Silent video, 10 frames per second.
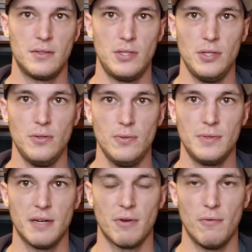2
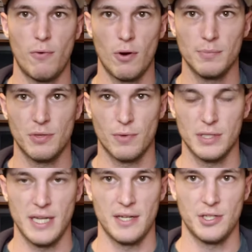different forms of
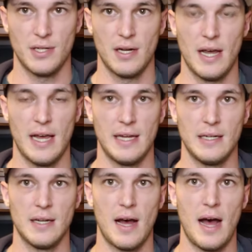retention,
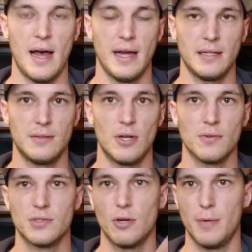and I
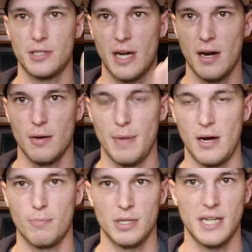don't so much care
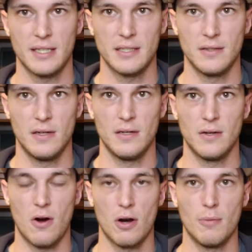about protecting
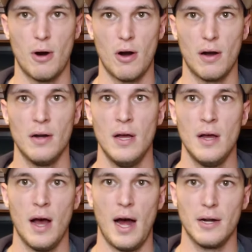the RMR.
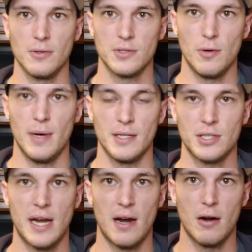I don't so
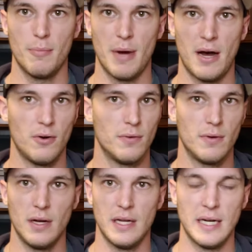much care about
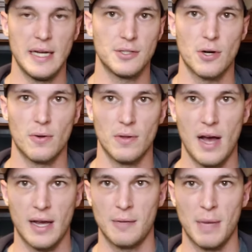an internal
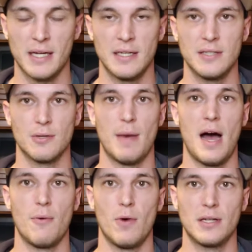locking mechanism.
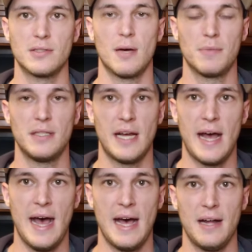I wanted something that
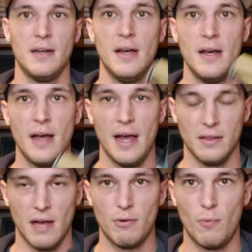had a
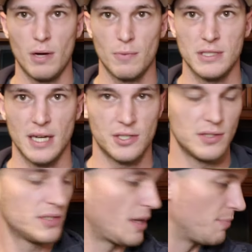level 1 retention,
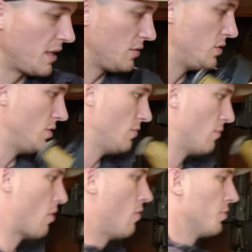something
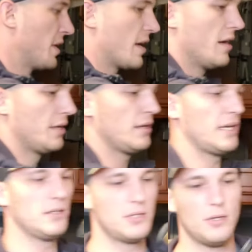to hold the gun
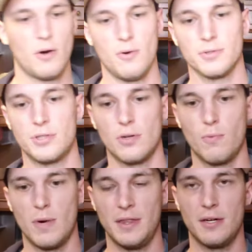into the holster
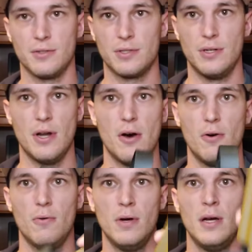when there's
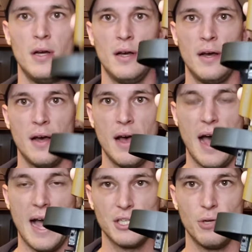no
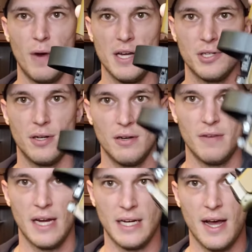actuation of
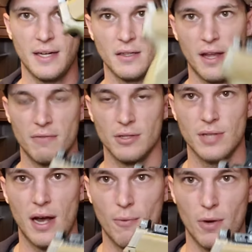any kind of levers.
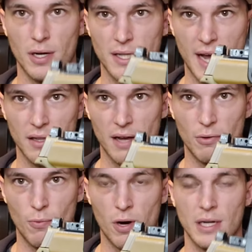I wanted that
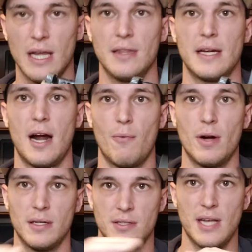level 1, and then I
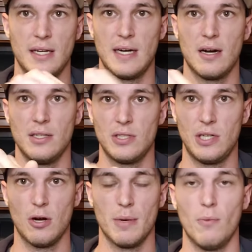wanted a secondary
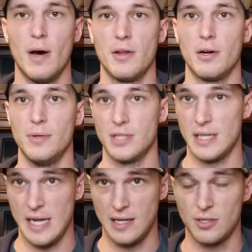securement, whether it was
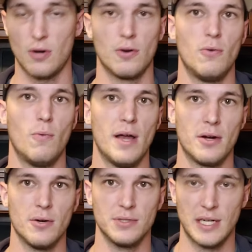an internal,
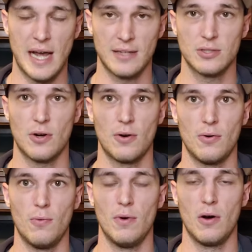whether it was an
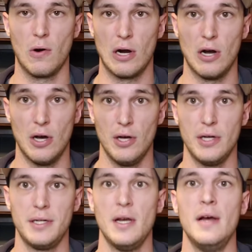external, or a
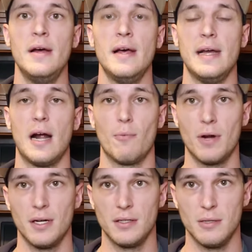hood, and I
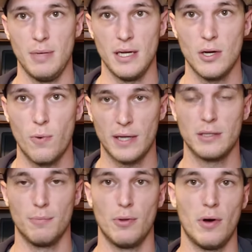wanted it to be quick
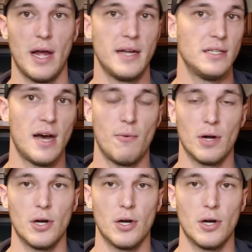deploy. I did not want a